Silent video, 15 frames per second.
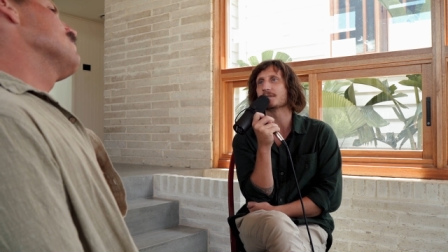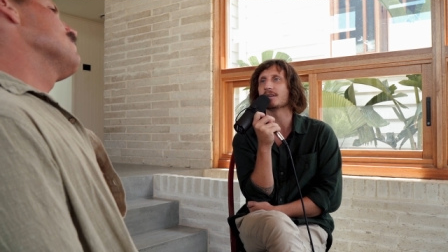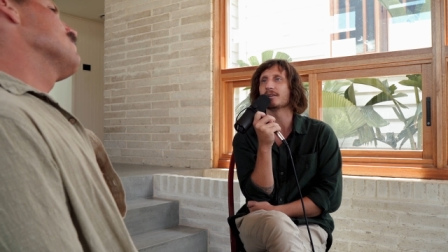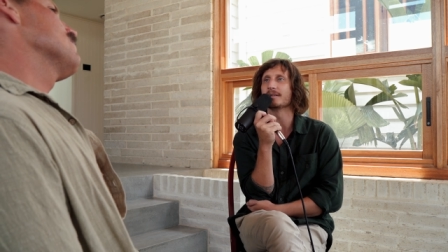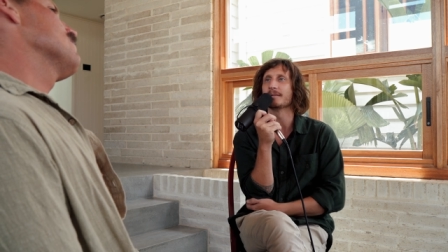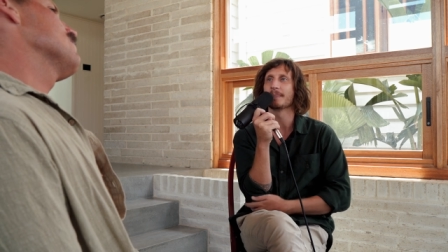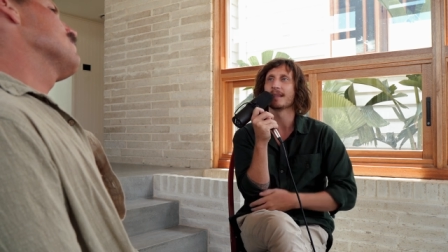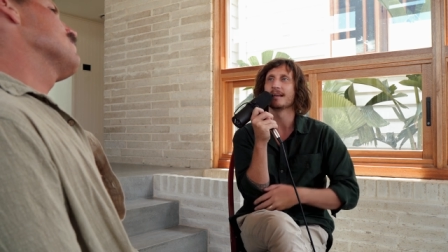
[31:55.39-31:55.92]

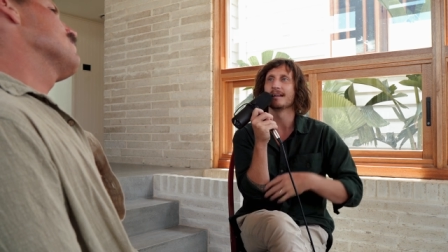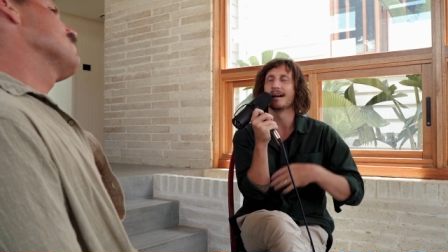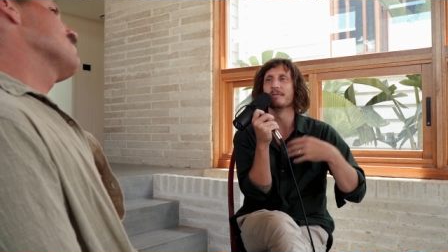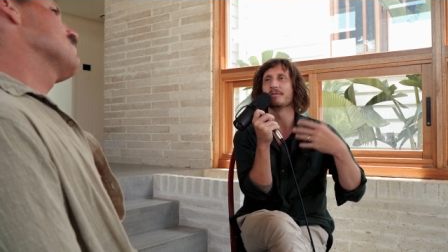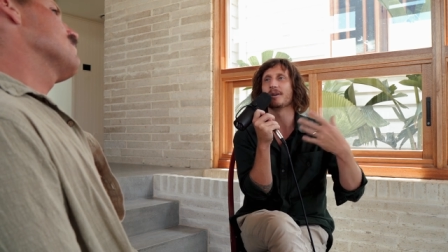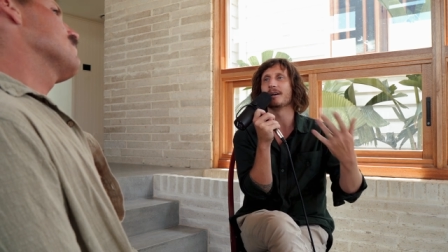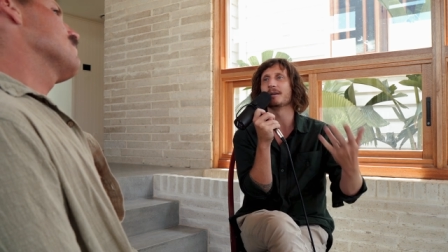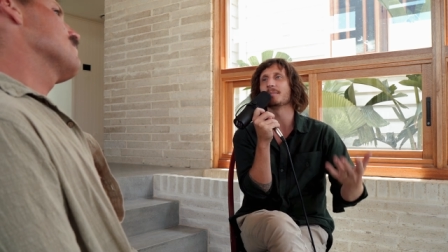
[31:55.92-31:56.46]
So
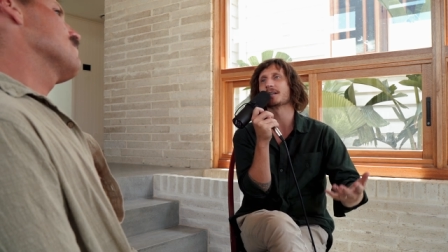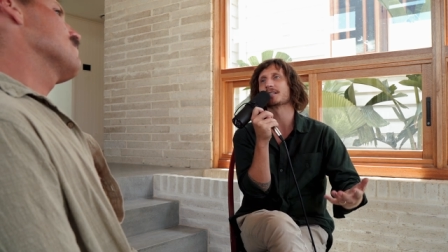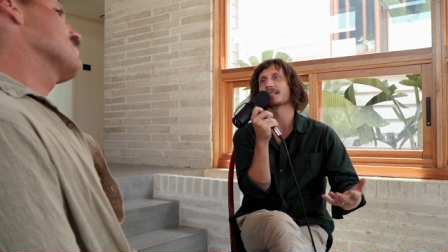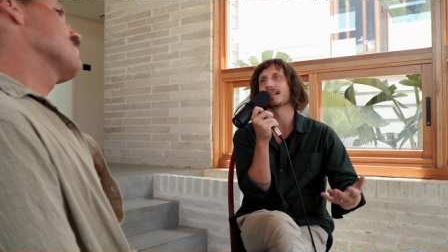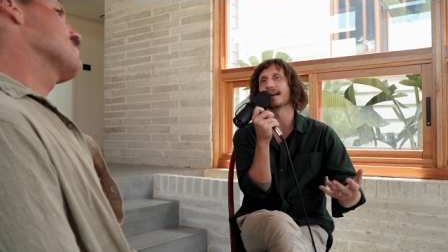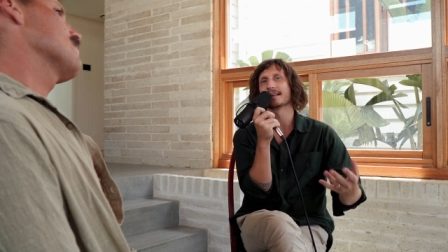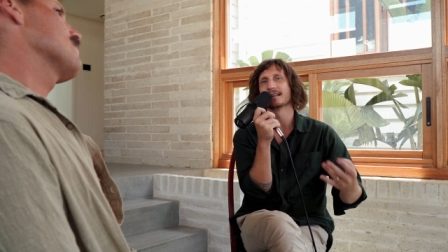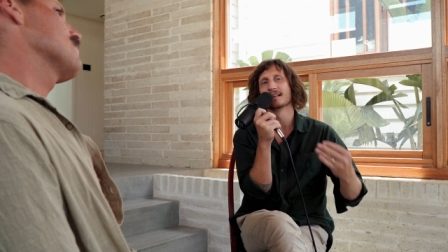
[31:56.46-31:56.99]
I'm very much
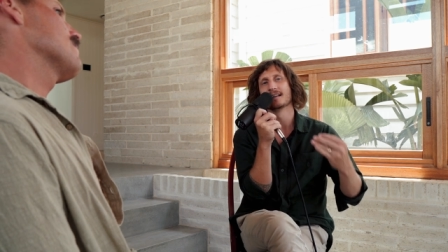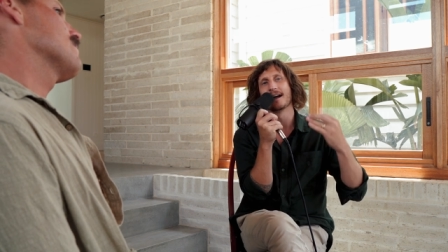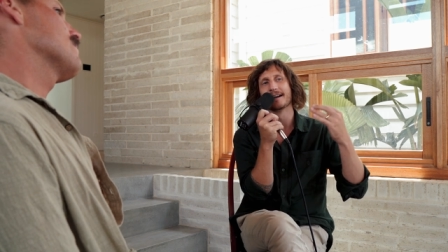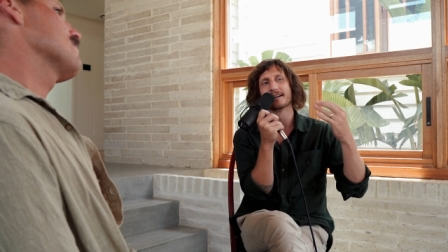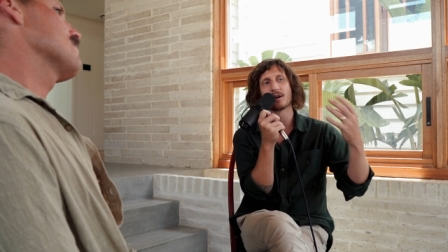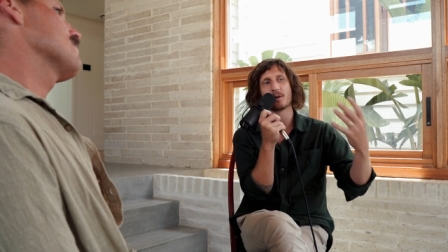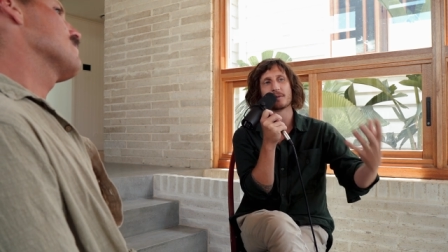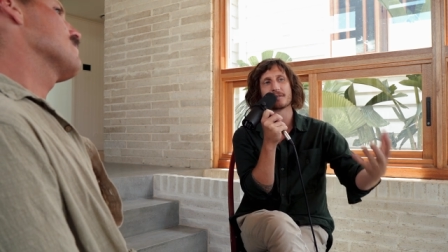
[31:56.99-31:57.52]
like I go